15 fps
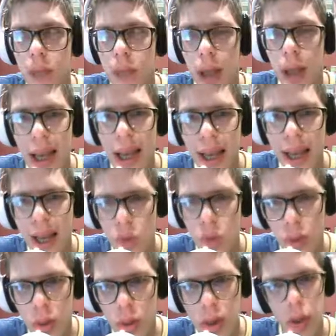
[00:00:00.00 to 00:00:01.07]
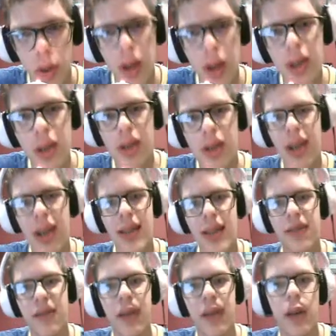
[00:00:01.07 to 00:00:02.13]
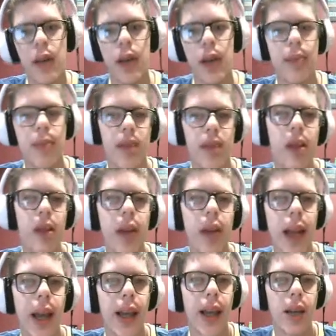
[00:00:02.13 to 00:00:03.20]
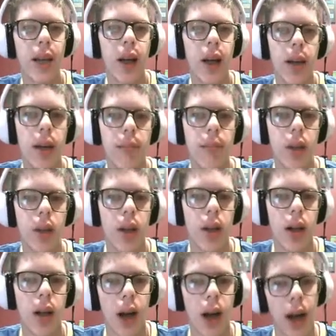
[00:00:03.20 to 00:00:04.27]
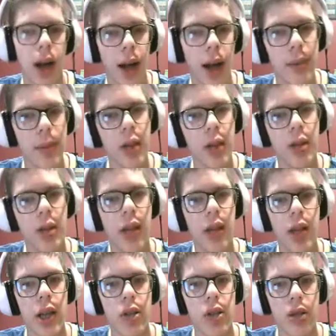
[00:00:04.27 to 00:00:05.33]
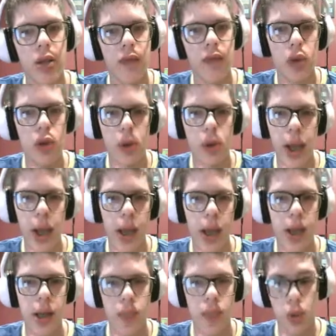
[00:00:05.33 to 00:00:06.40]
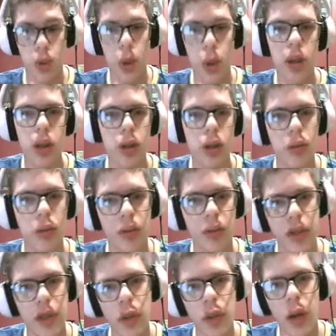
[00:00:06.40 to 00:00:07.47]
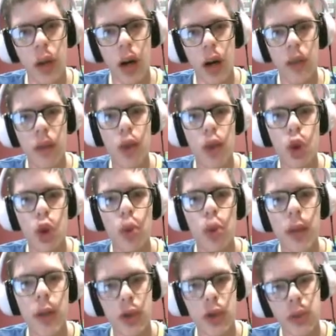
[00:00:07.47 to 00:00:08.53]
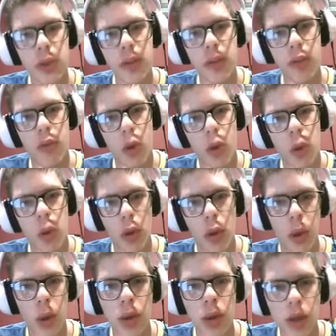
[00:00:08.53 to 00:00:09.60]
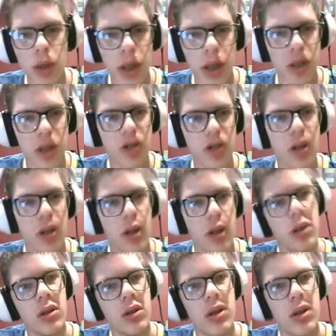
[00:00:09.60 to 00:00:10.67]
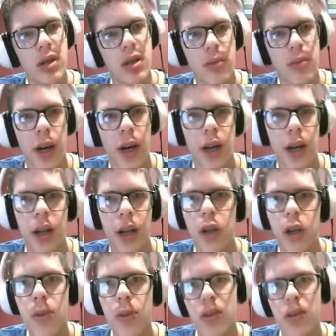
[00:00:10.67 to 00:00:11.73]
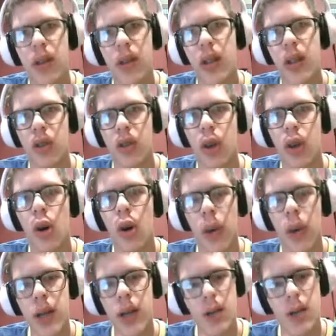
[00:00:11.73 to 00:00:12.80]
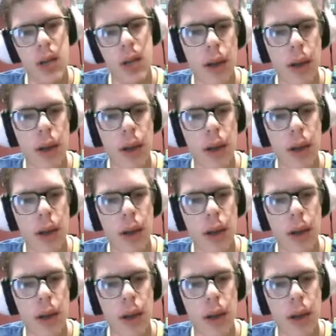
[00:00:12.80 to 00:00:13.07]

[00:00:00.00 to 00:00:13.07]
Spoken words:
Hey guys, what's going on? Classy Video Games here, and I'm here today to give you a quick little review of Uberstudent 4.1 Linux for Learners. This is my newest Linux OS.